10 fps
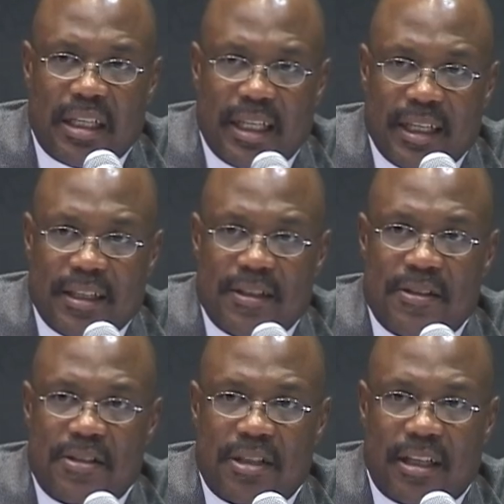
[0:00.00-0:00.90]

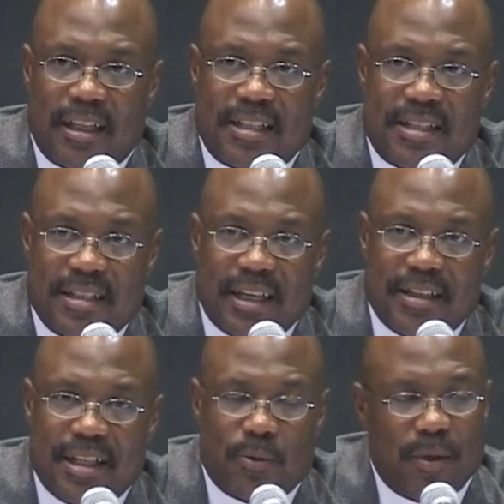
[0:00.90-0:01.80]
is a
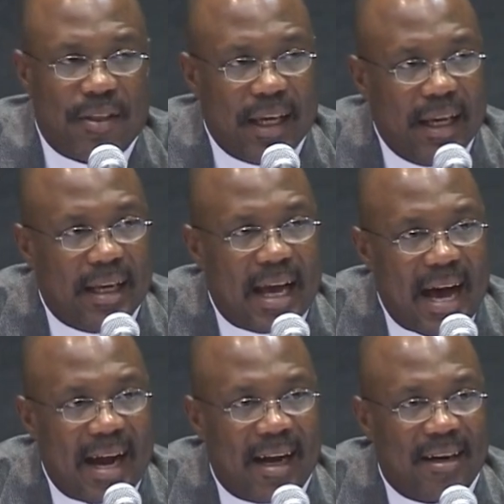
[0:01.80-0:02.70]
sickness within
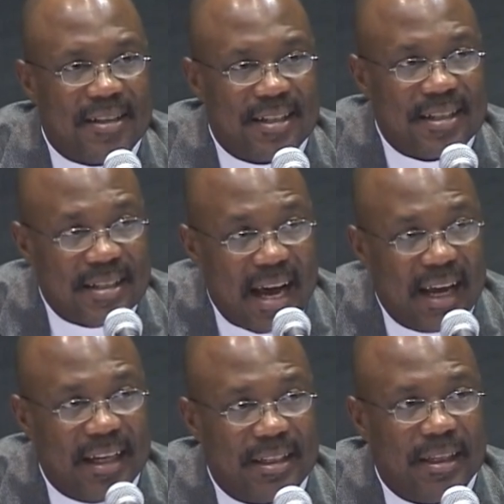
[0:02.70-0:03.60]
our
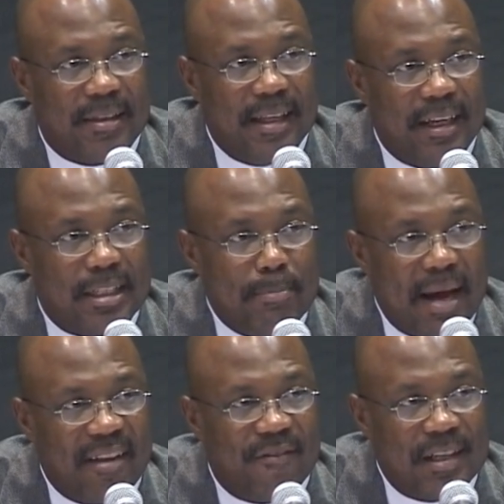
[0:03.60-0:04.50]
society that is
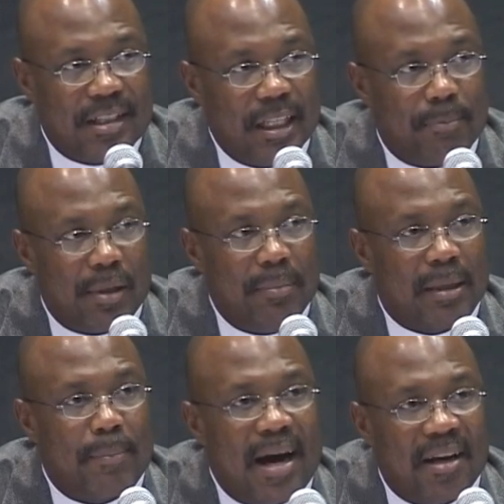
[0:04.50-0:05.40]
manifested in
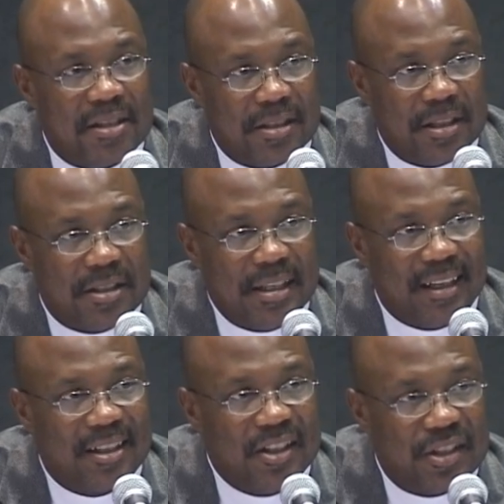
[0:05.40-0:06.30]
public policies
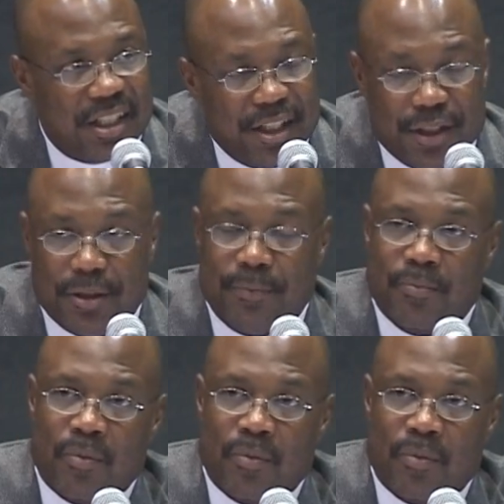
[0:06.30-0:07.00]
that continue